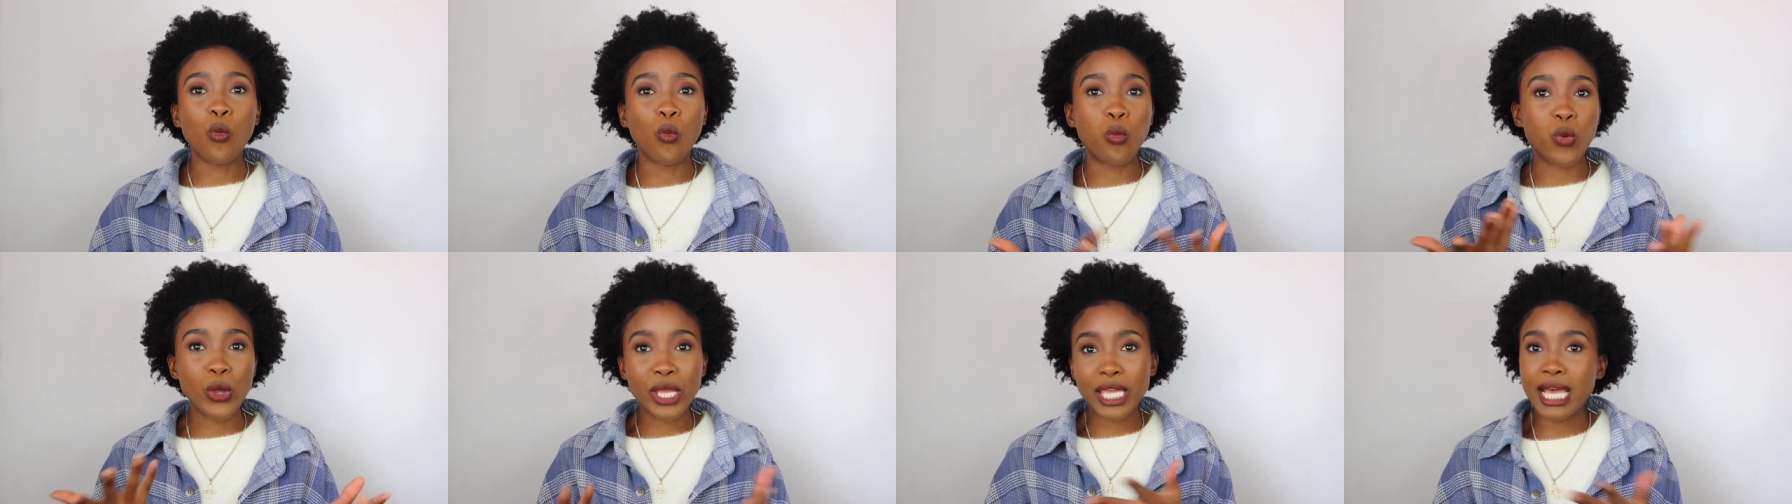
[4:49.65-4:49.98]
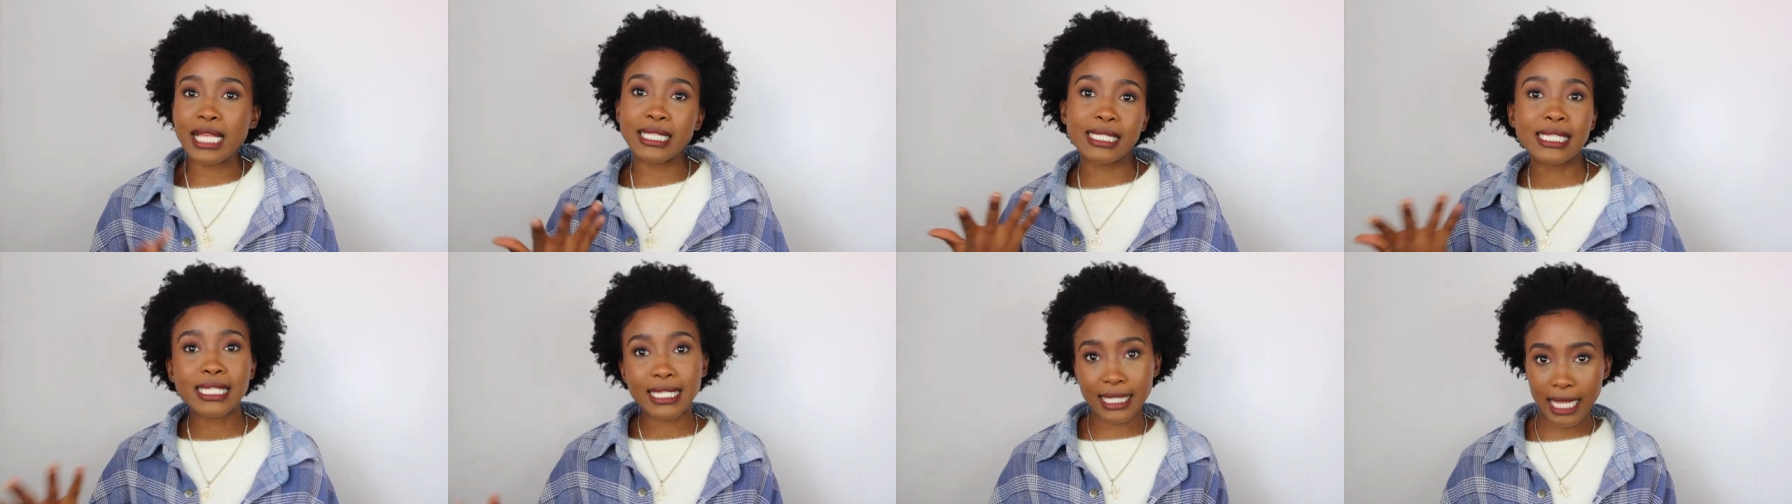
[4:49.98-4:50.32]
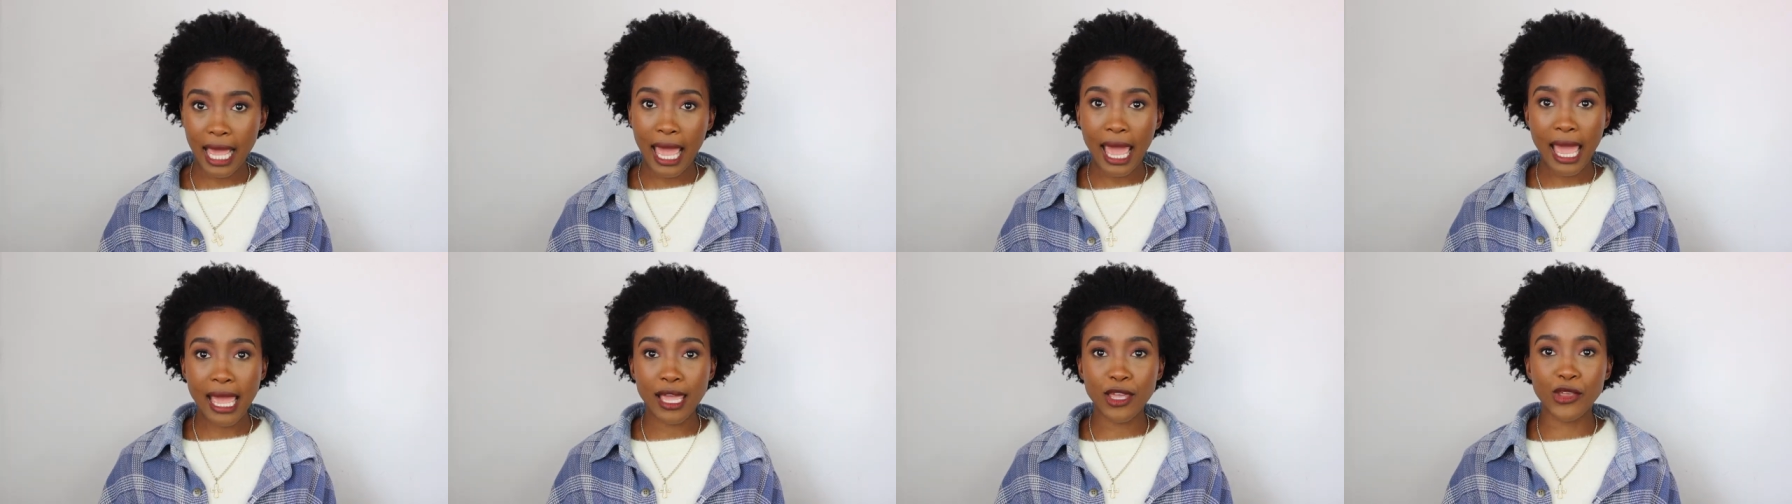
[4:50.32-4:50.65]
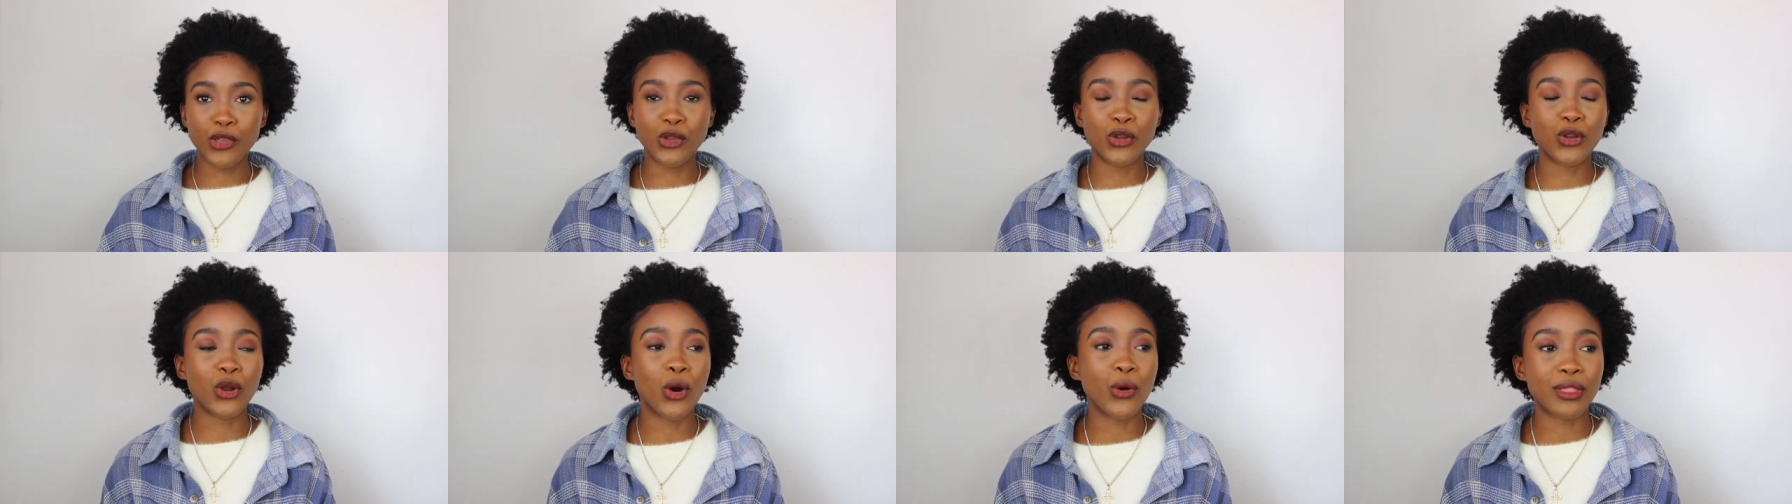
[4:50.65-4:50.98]
we can say,
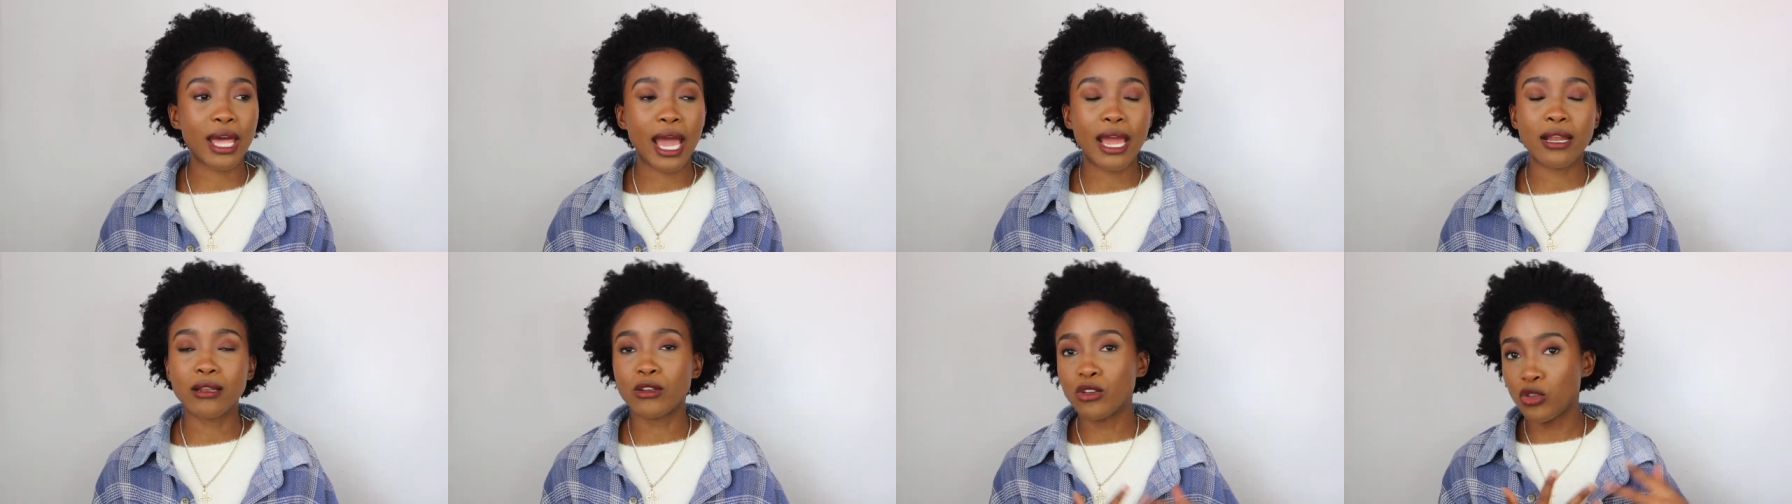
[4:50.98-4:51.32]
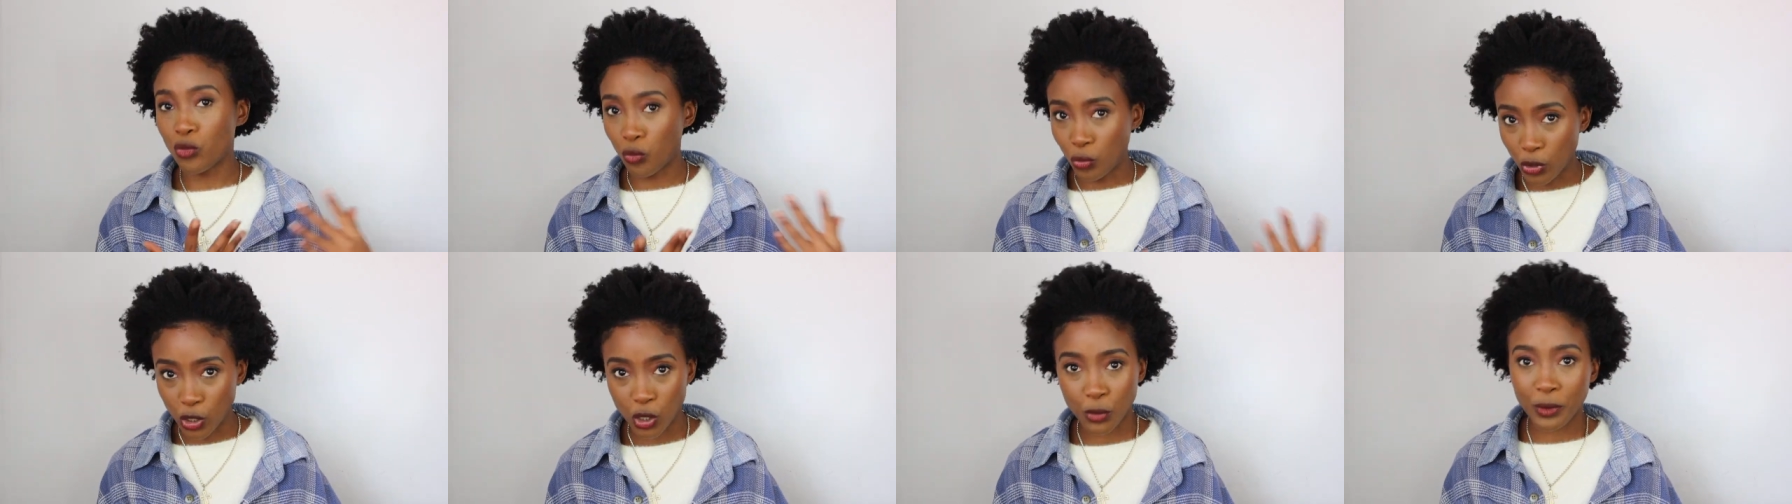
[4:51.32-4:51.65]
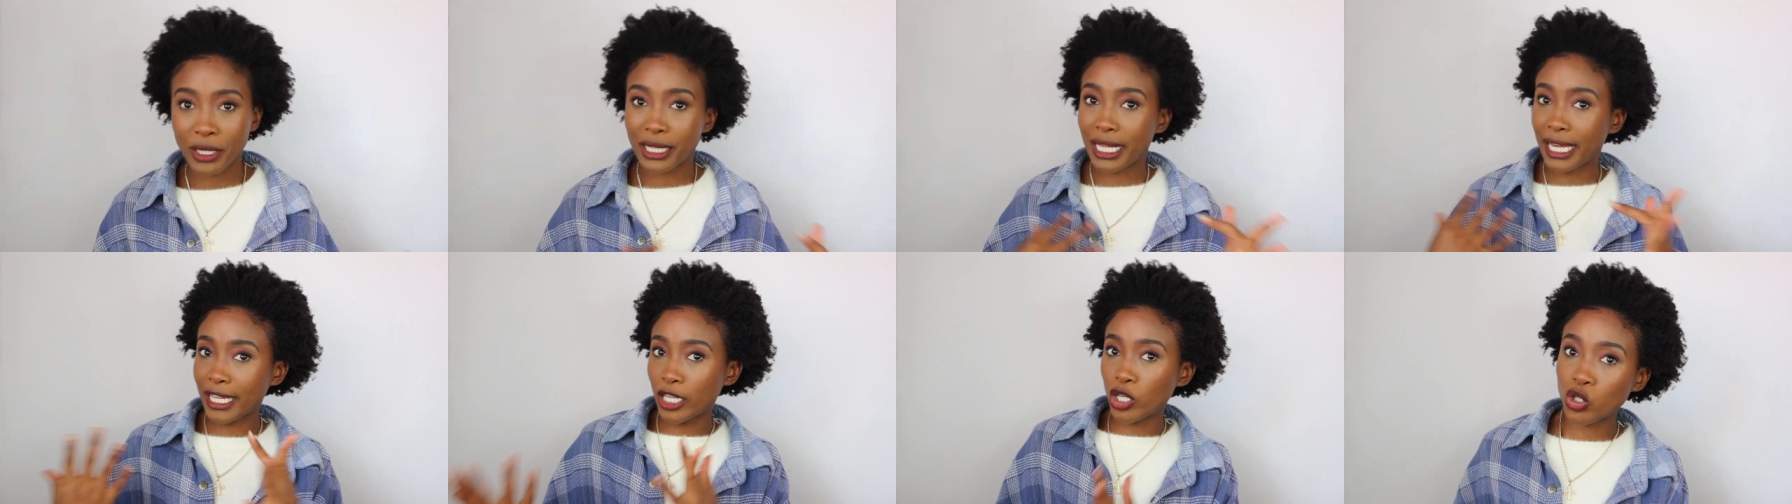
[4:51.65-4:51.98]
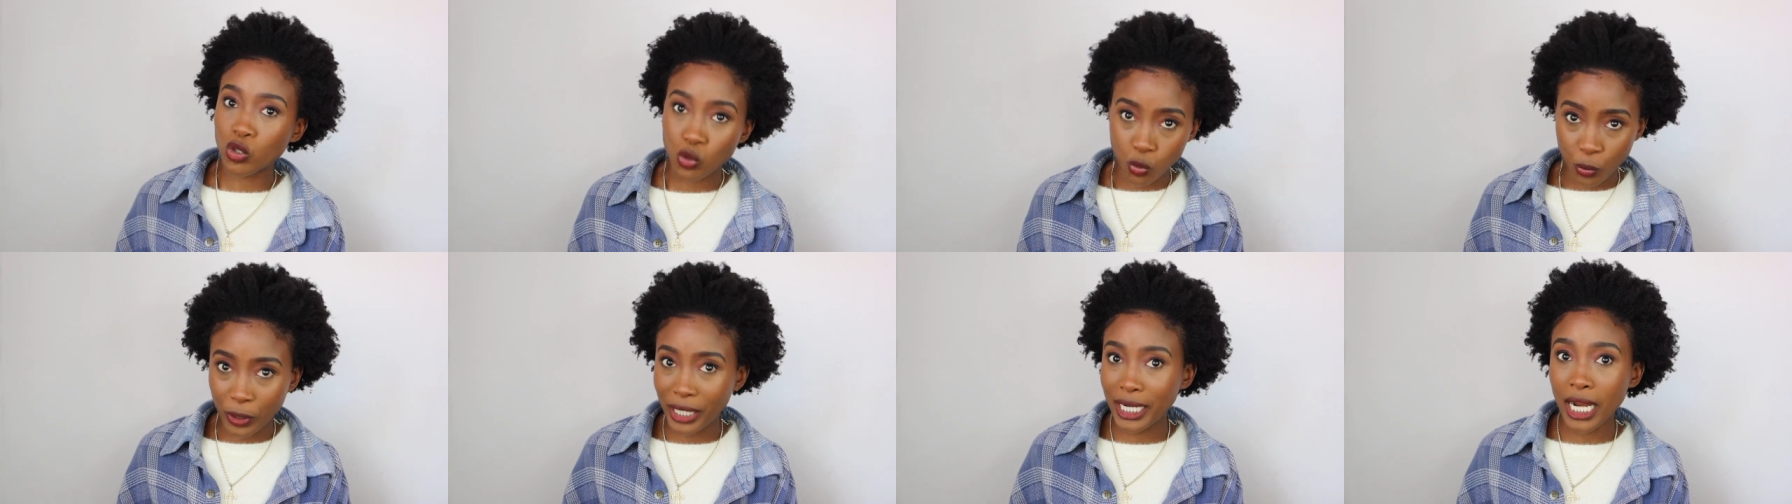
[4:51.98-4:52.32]
you know, that do we like it or
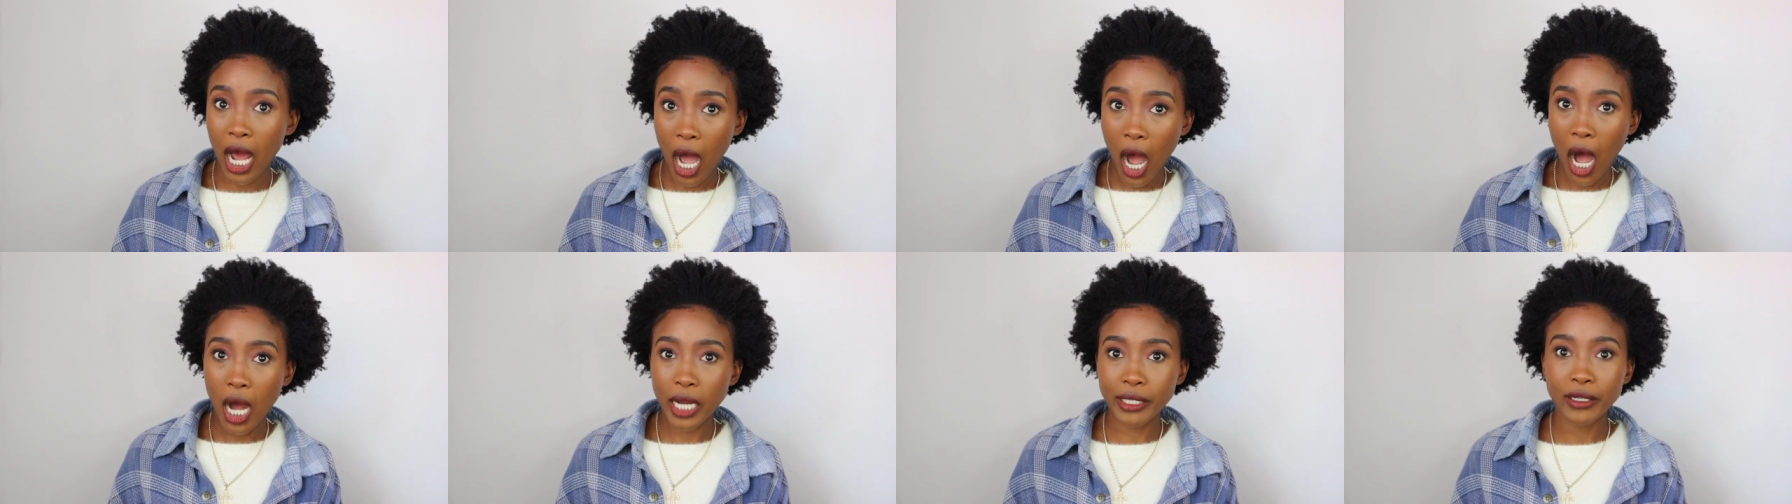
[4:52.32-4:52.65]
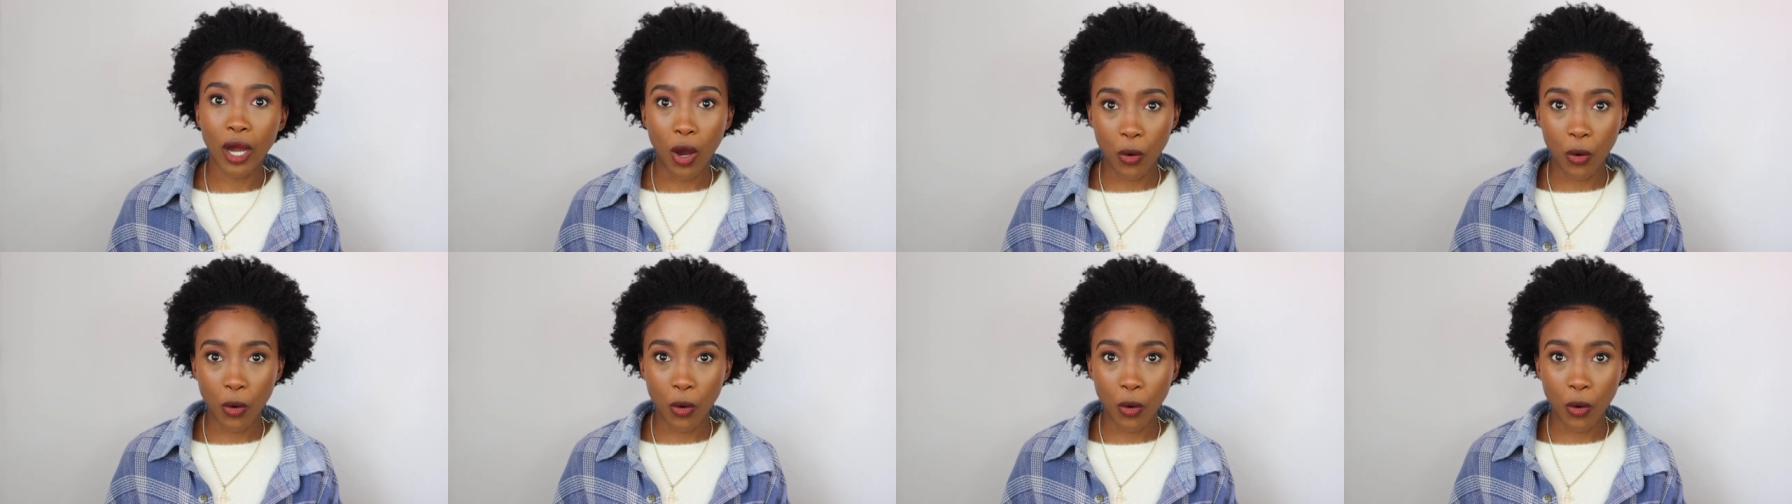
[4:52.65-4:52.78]
do we not?